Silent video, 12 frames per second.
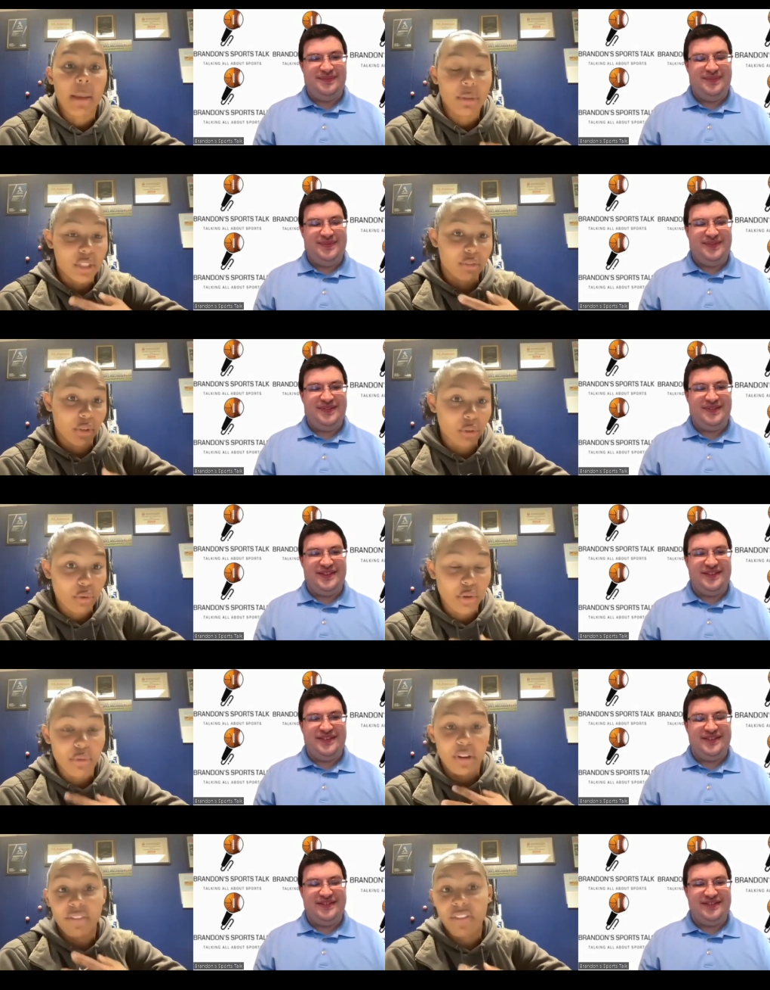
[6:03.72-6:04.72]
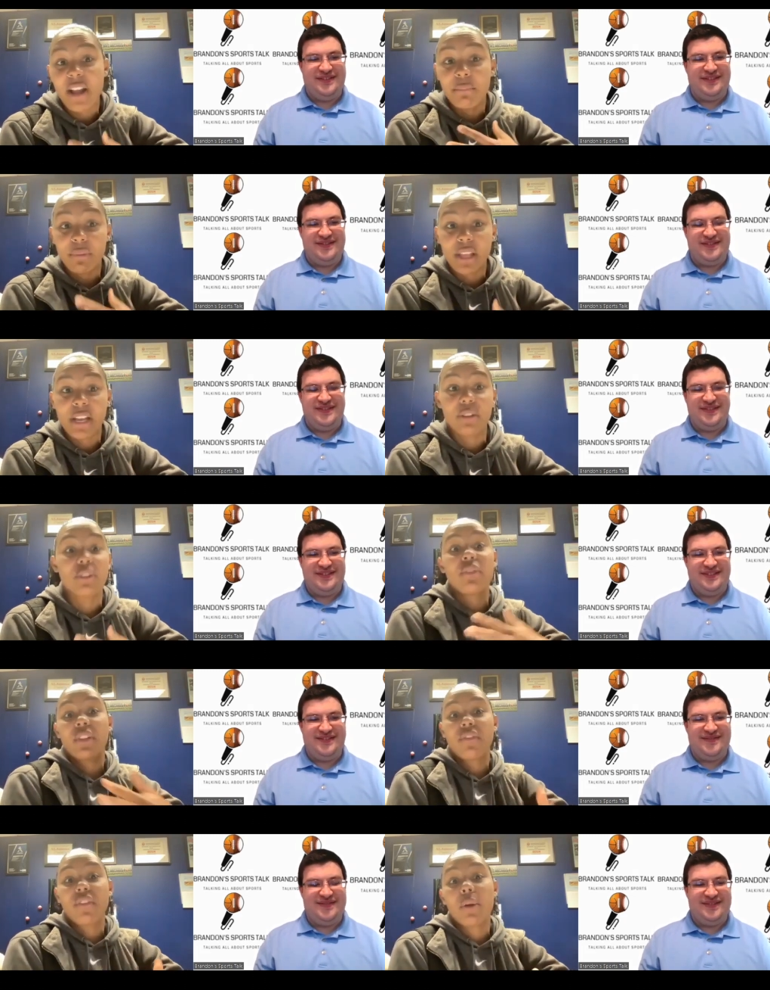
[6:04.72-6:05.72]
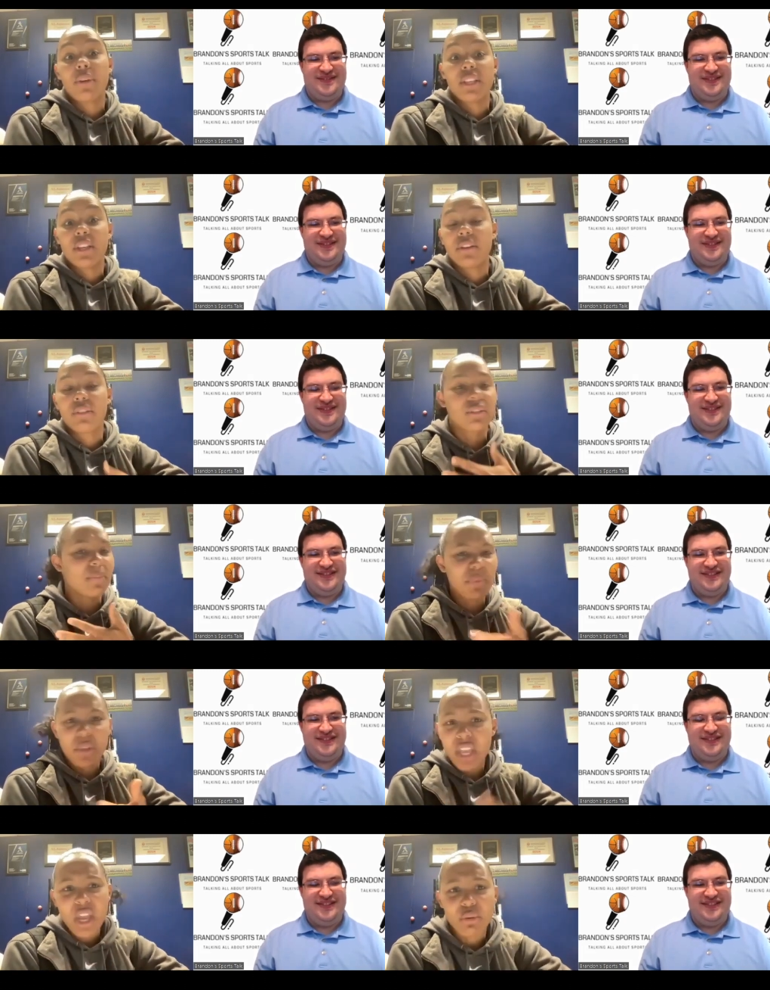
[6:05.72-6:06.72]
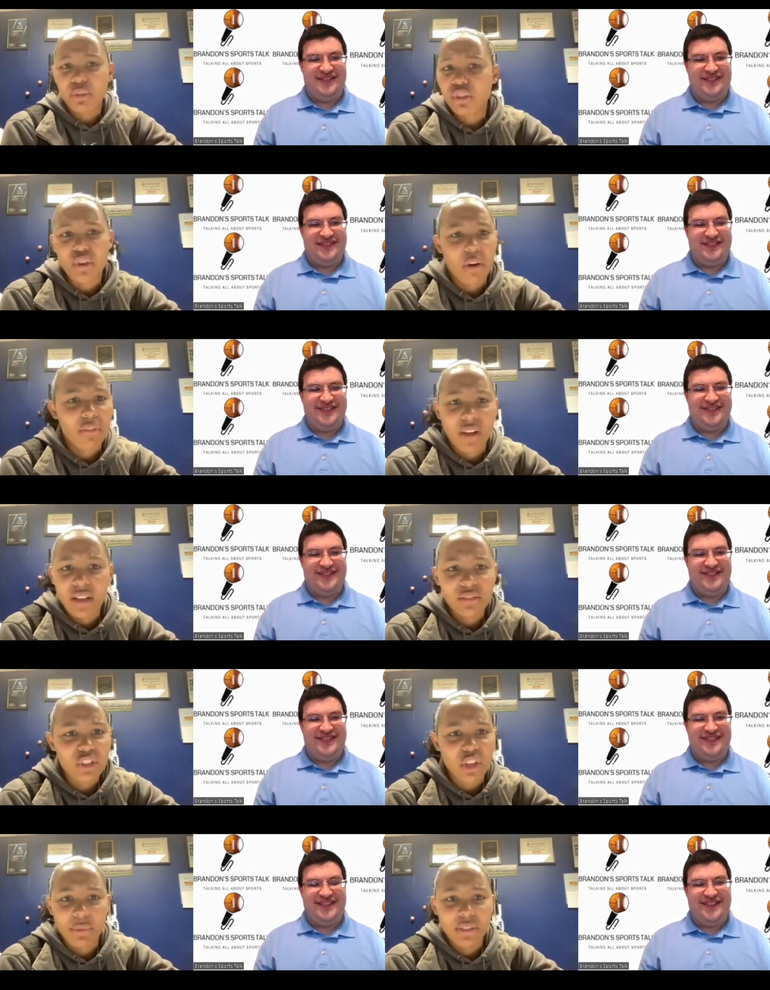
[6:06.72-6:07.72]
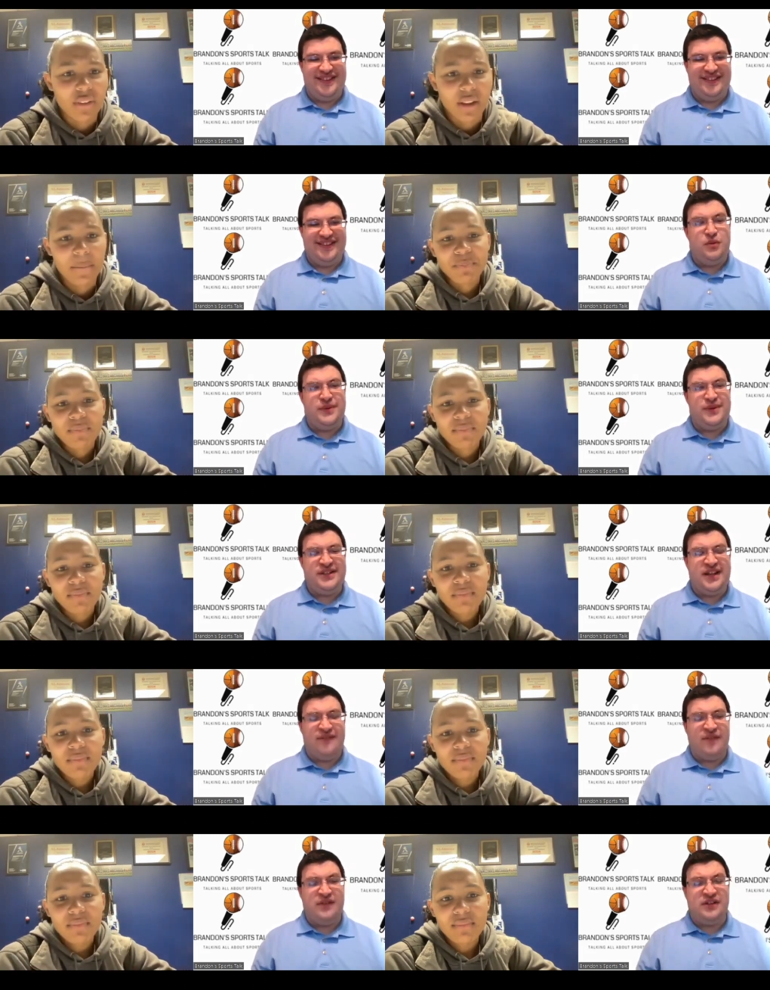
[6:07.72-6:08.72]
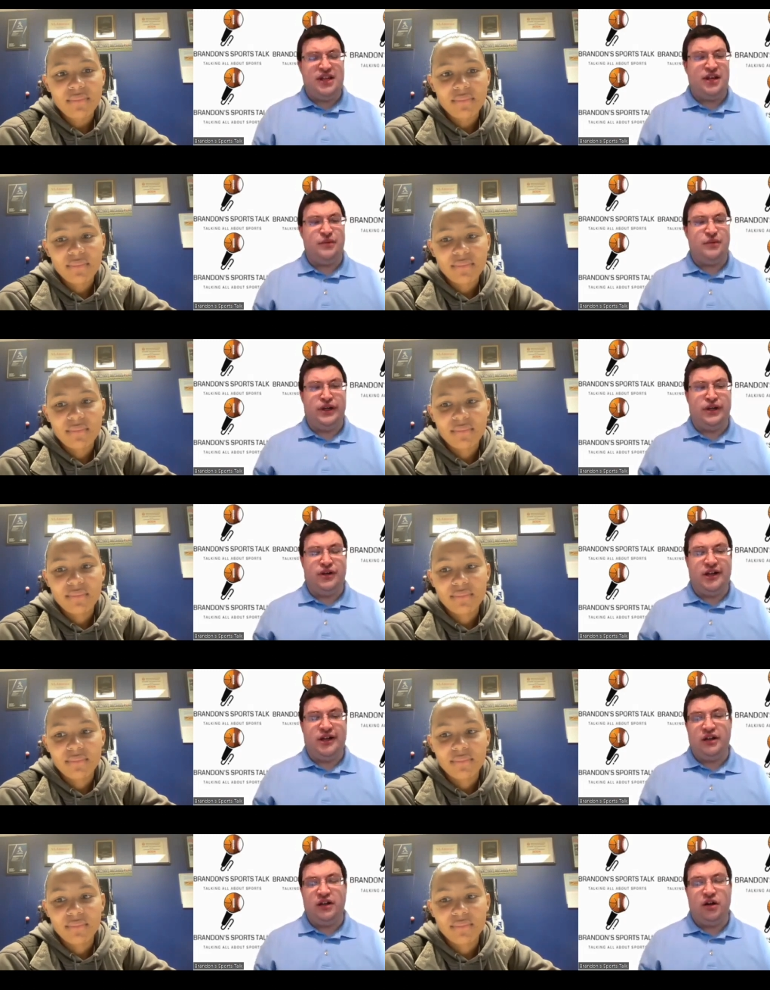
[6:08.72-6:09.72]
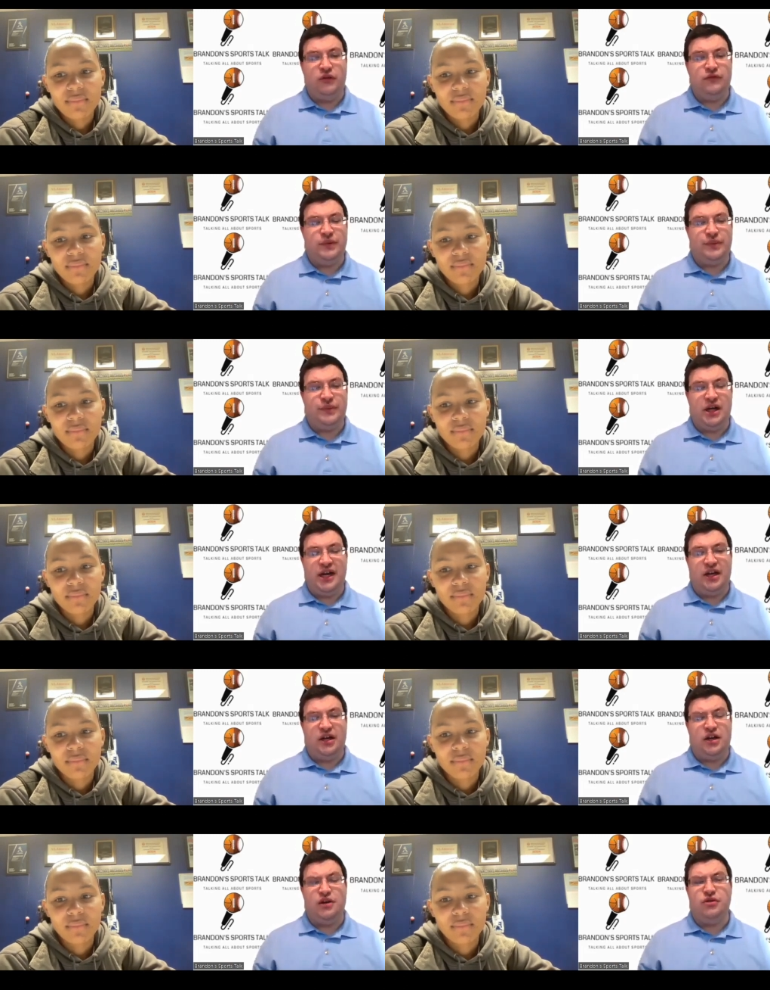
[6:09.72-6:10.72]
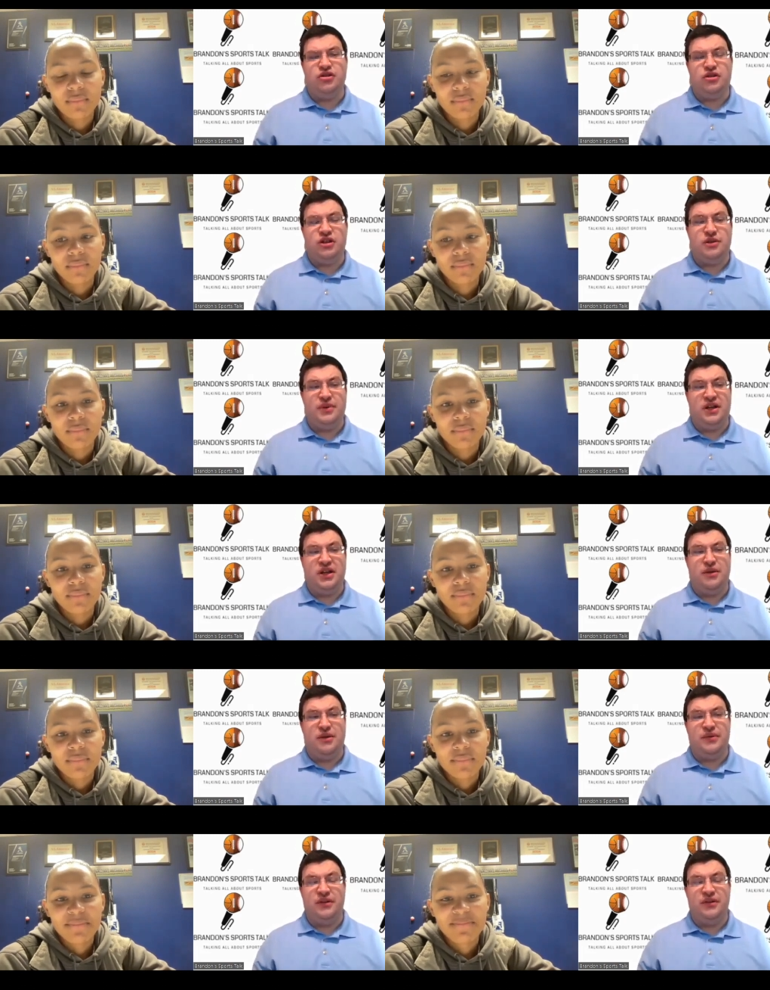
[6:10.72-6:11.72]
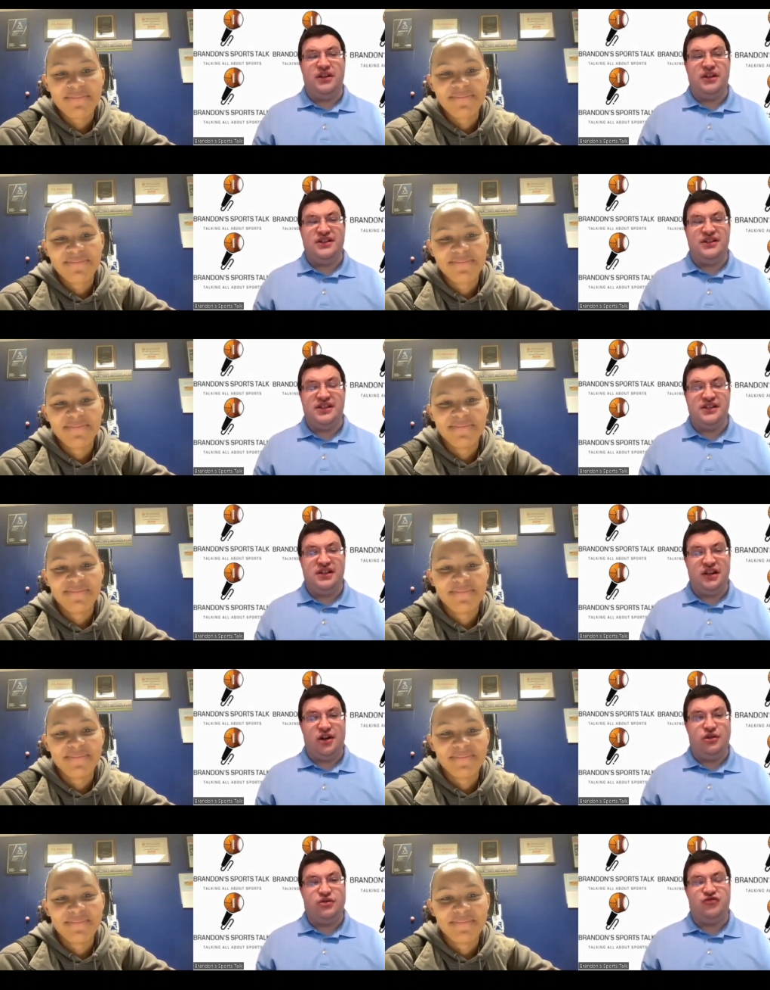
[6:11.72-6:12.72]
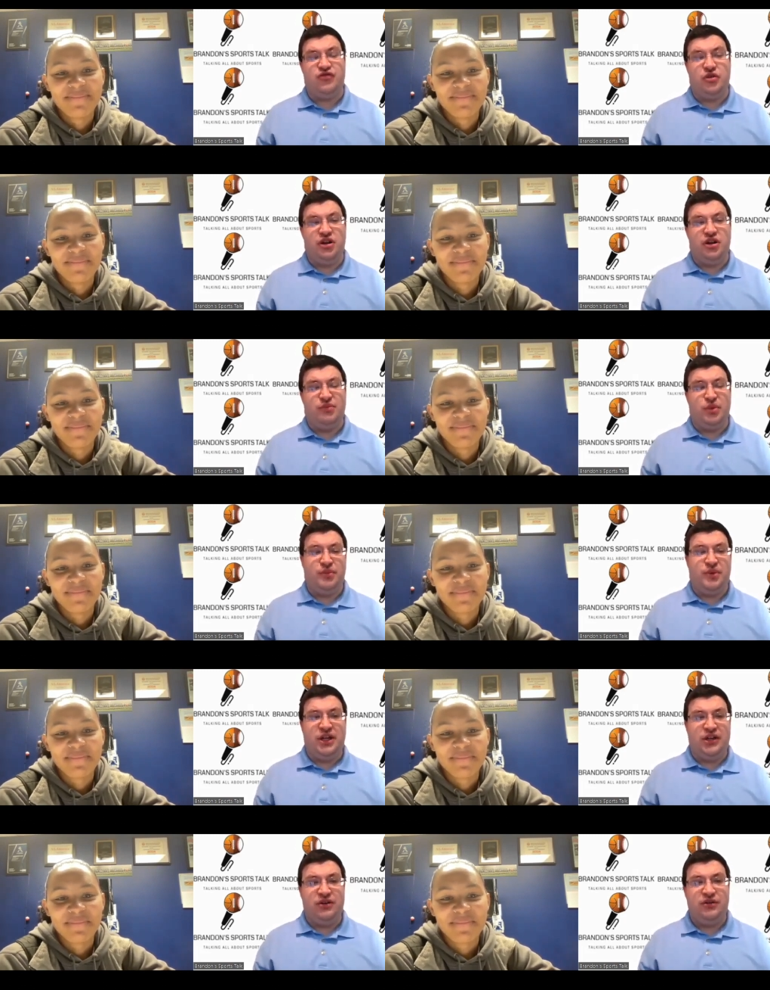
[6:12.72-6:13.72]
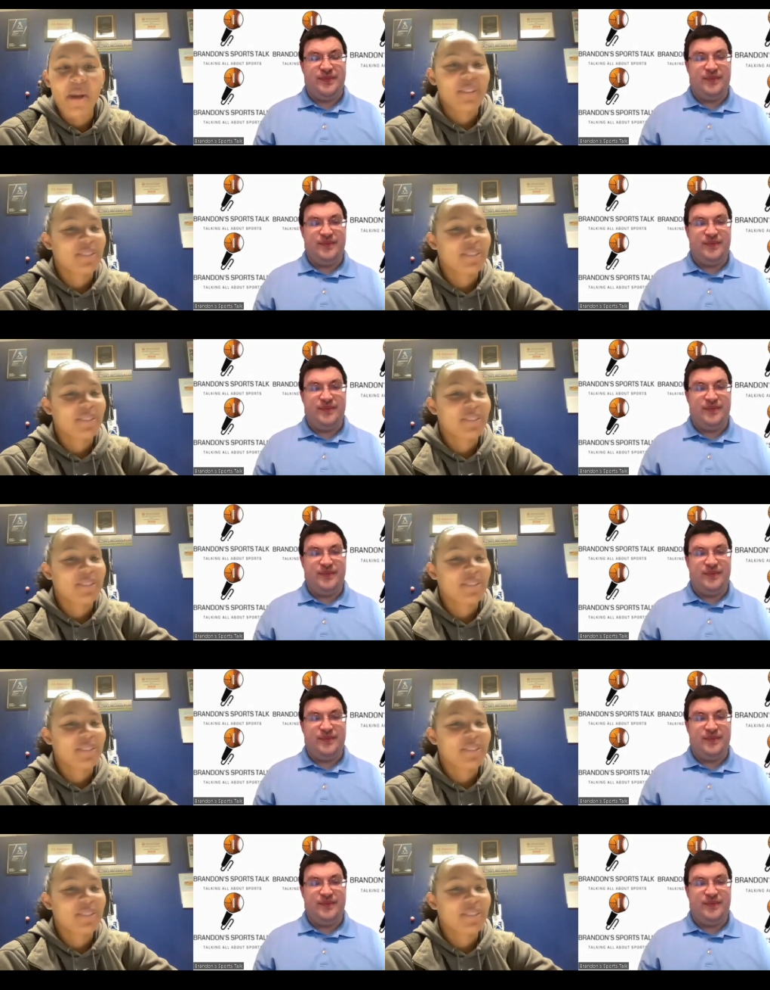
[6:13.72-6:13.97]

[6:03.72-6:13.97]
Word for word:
Speaker 1: able to recruit and find players for the following years. It was so fun, so much fun.
Speaker 2: What was that feeling like when you got the call from your head coach to become the assistant coach for your alma mater?
Speaker 1: Oh,